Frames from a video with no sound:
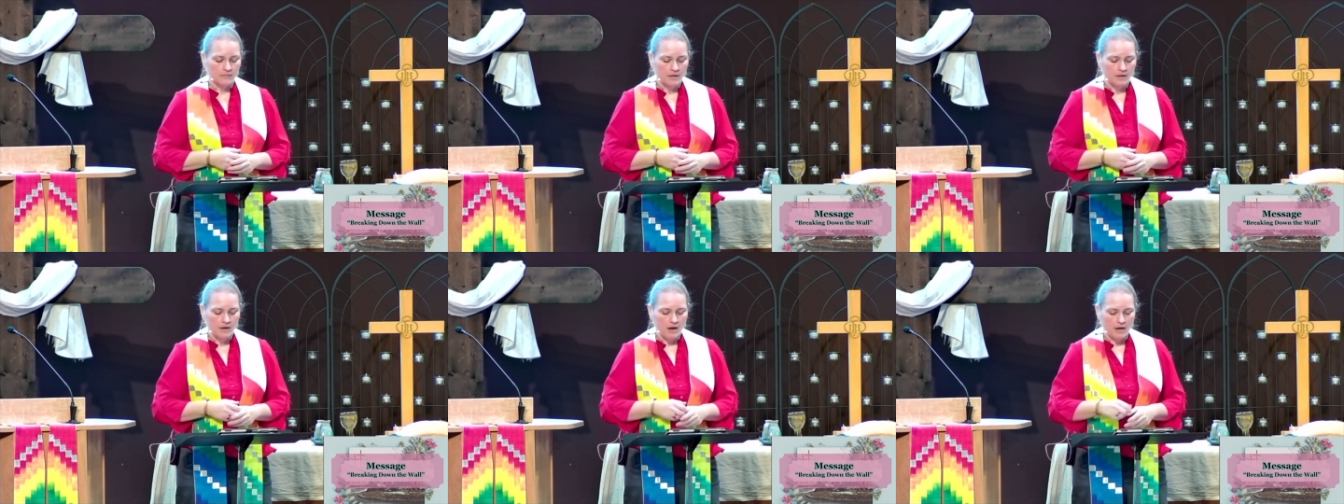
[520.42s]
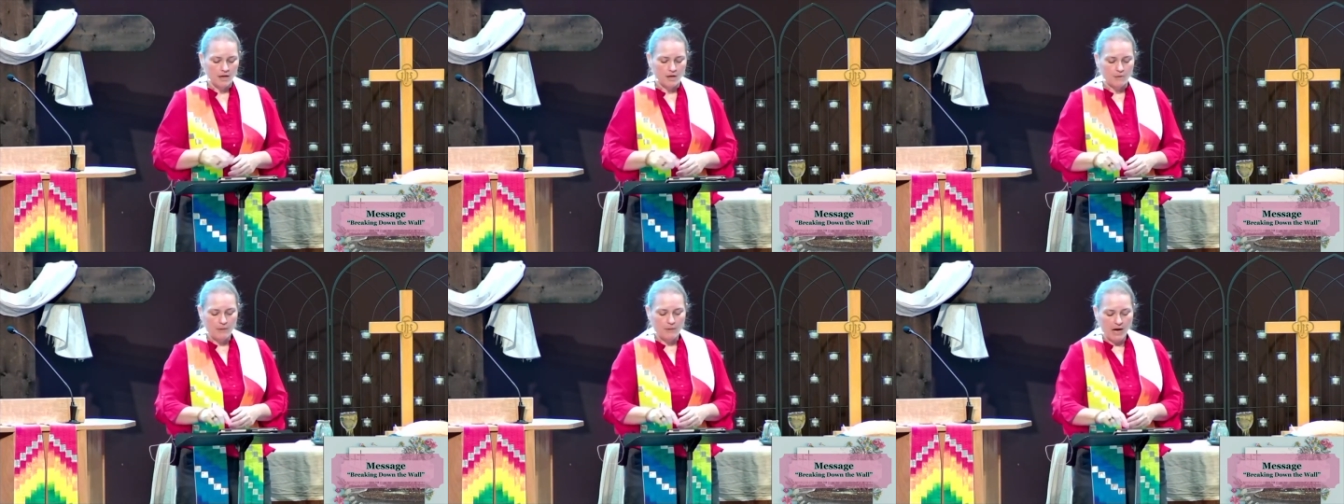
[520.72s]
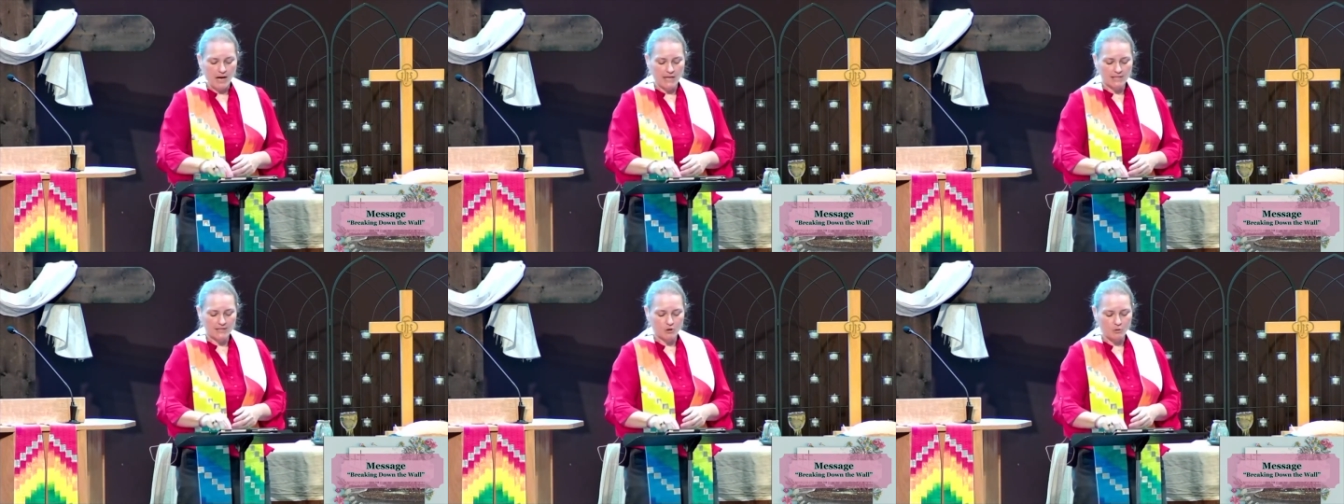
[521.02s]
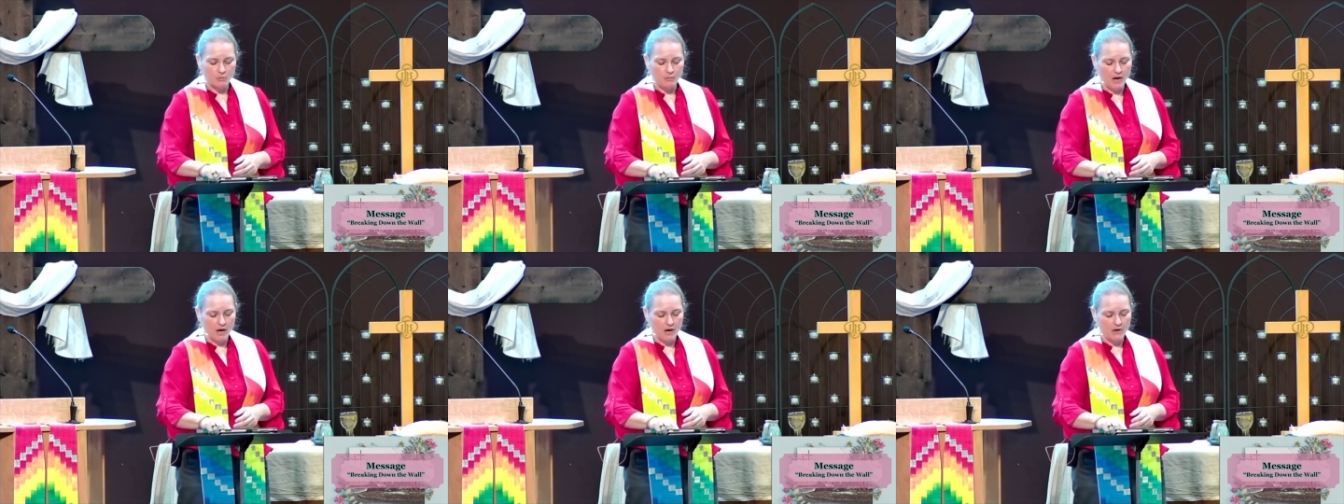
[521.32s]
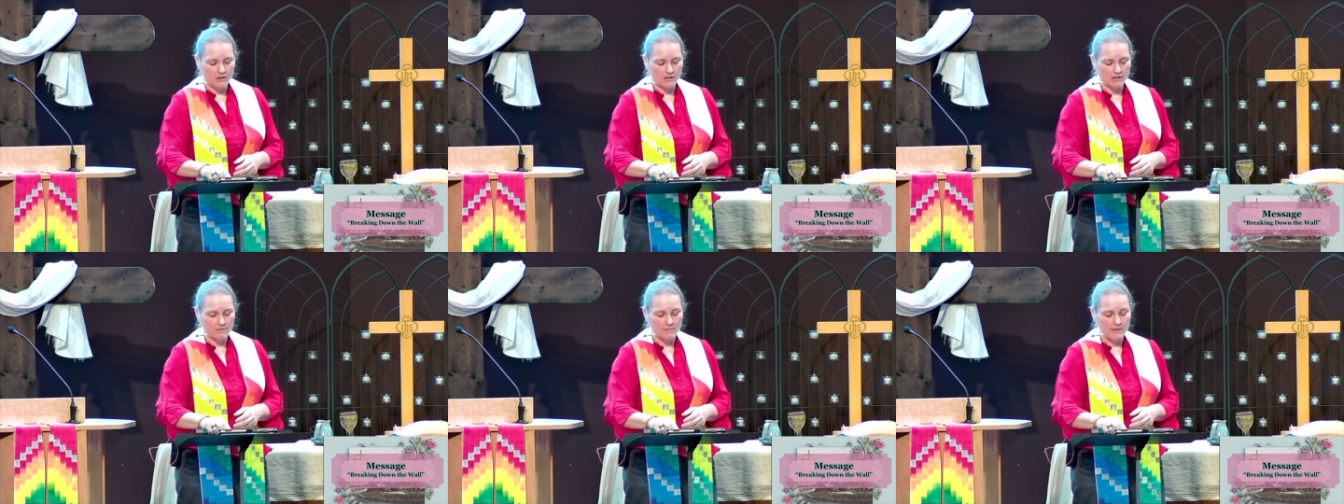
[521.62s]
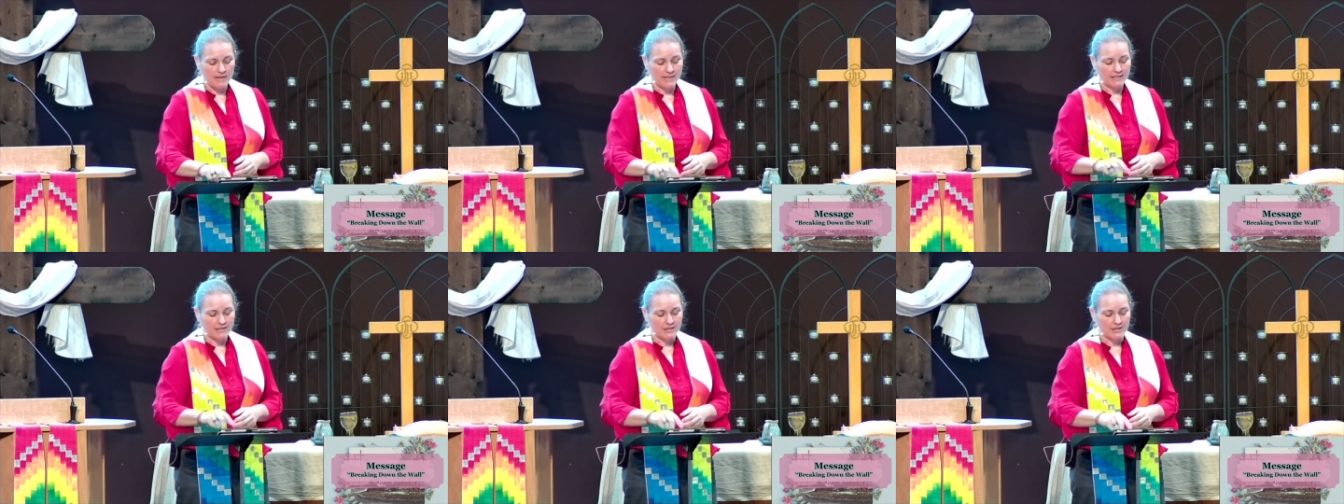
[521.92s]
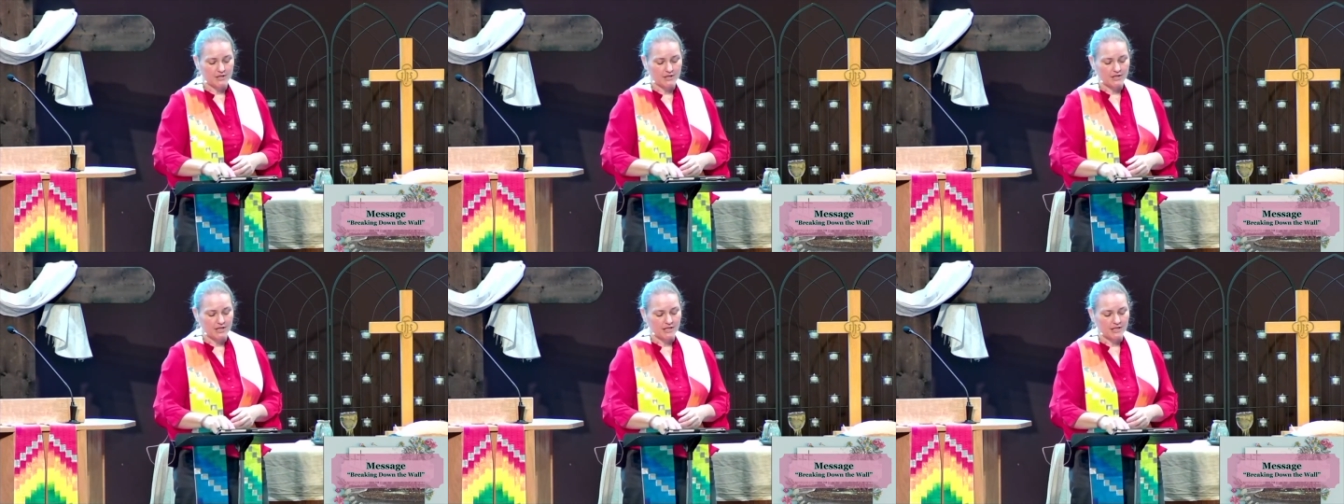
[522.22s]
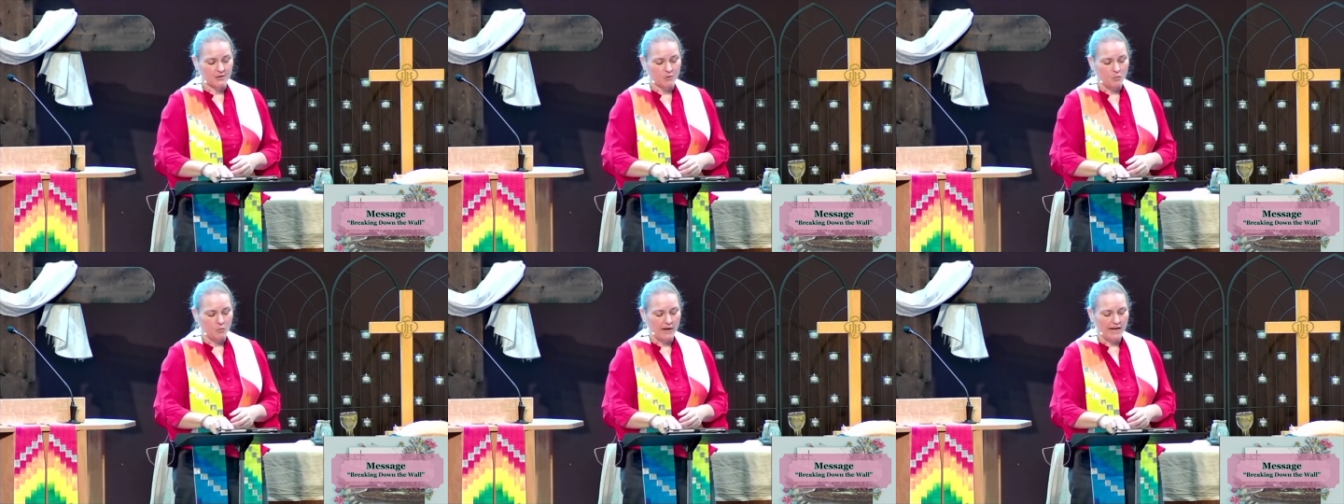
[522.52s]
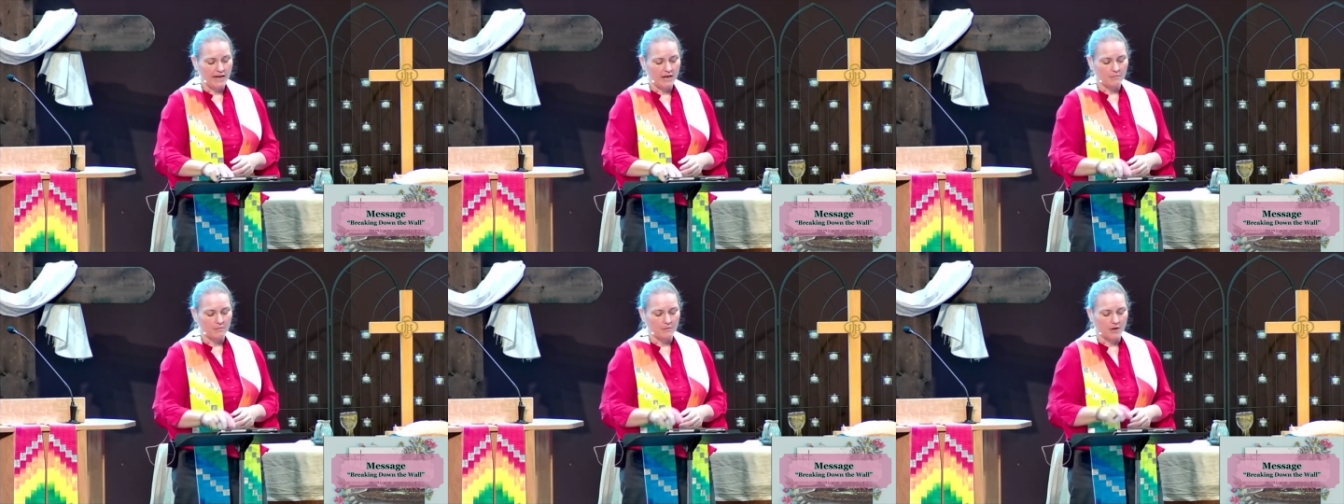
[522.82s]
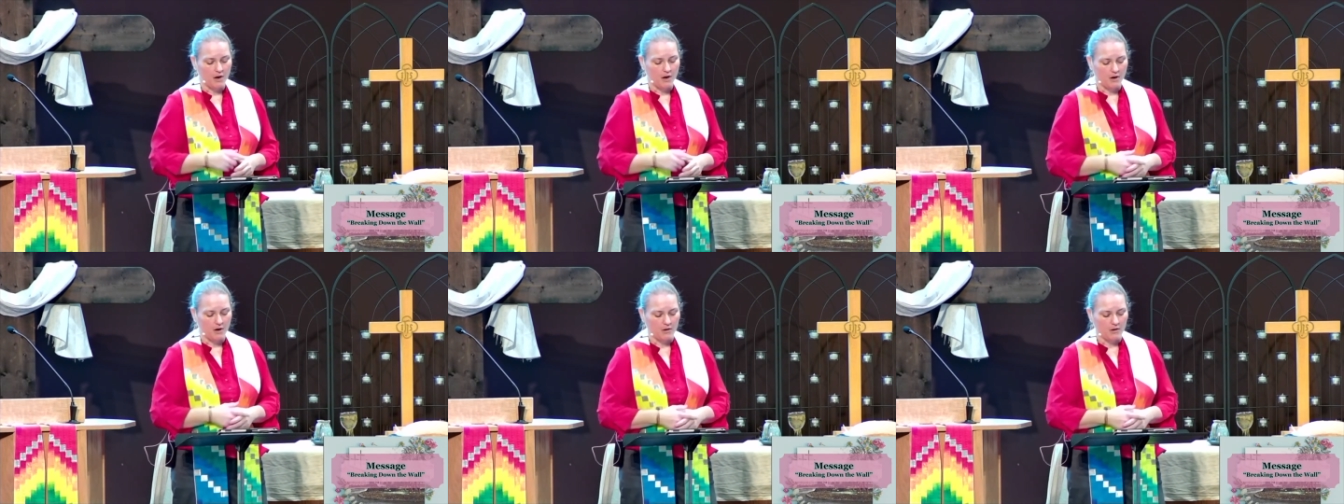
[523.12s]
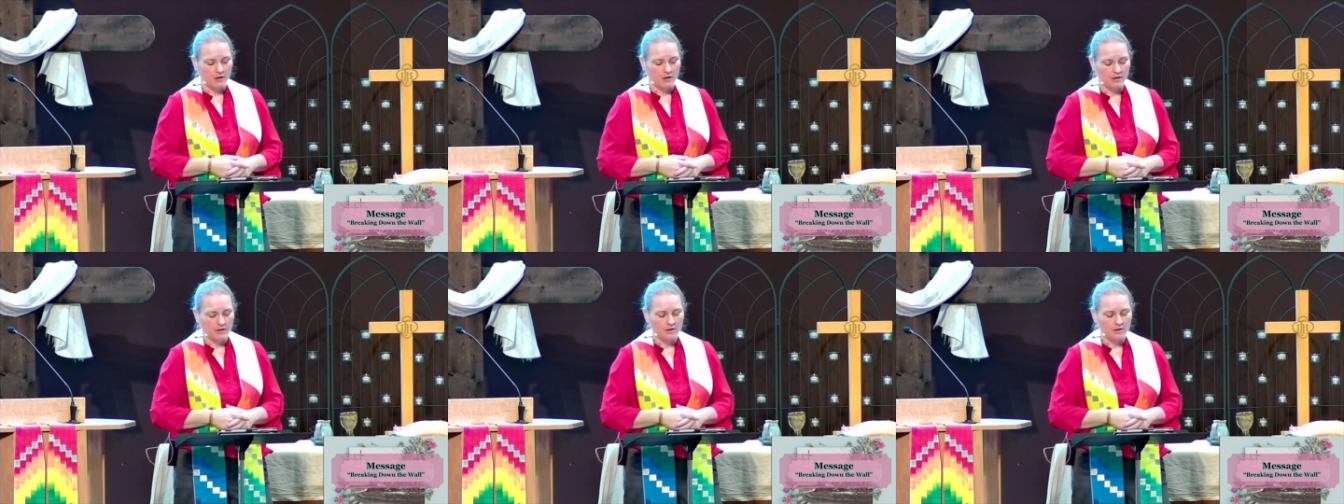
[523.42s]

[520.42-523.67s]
Apostle Paul's message is a wake up call,